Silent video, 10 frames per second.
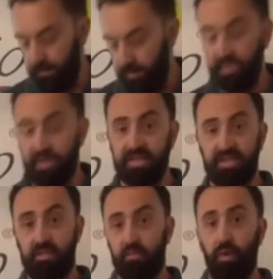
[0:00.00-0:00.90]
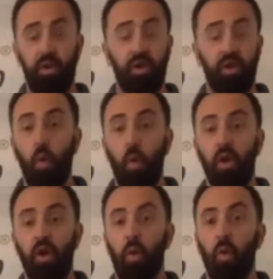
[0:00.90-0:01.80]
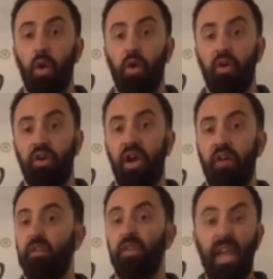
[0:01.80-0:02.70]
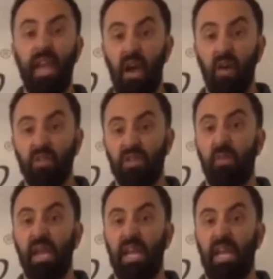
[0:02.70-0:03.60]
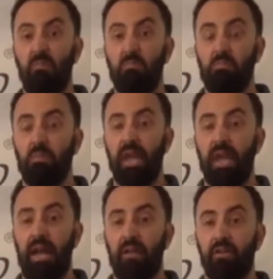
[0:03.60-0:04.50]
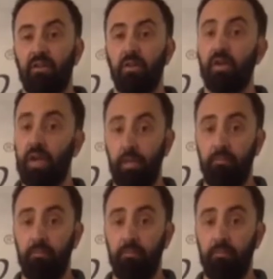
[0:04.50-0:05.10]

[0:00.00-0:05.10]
this Renew oil will cover the gouge and make it not look